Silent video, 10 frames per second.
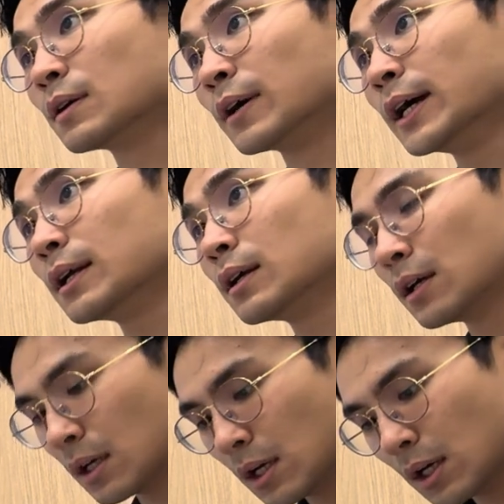Right?
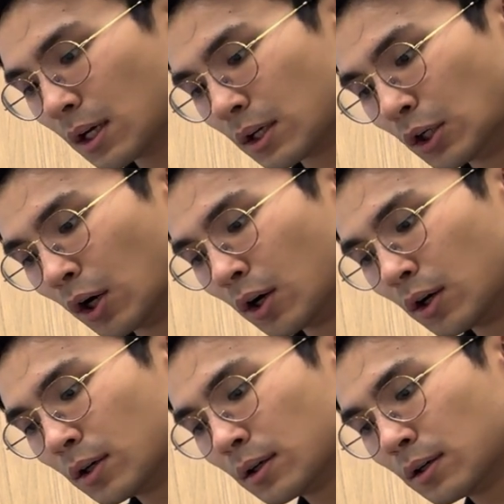
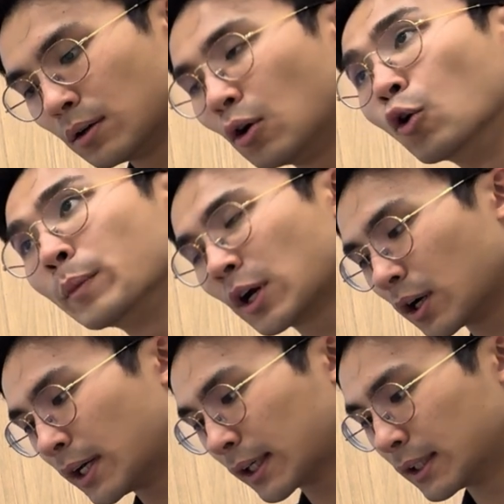Your ohmic
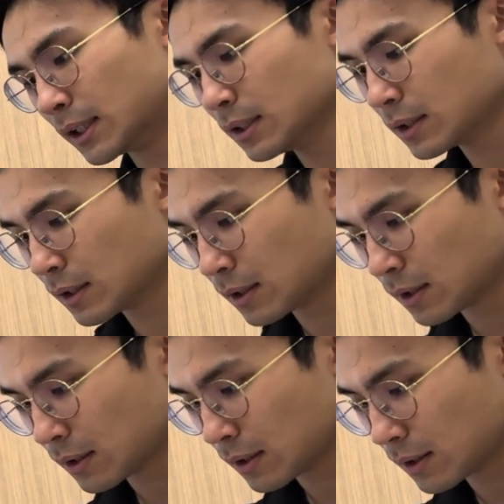conductor
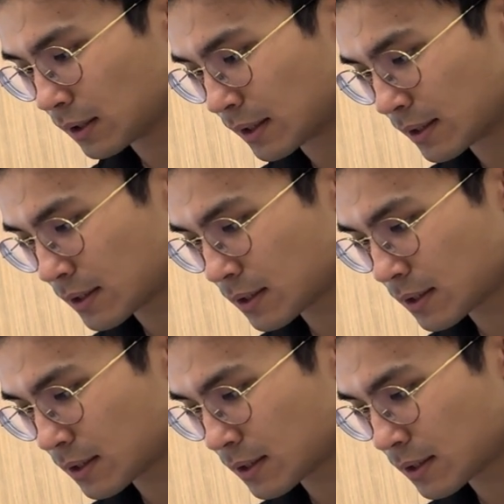is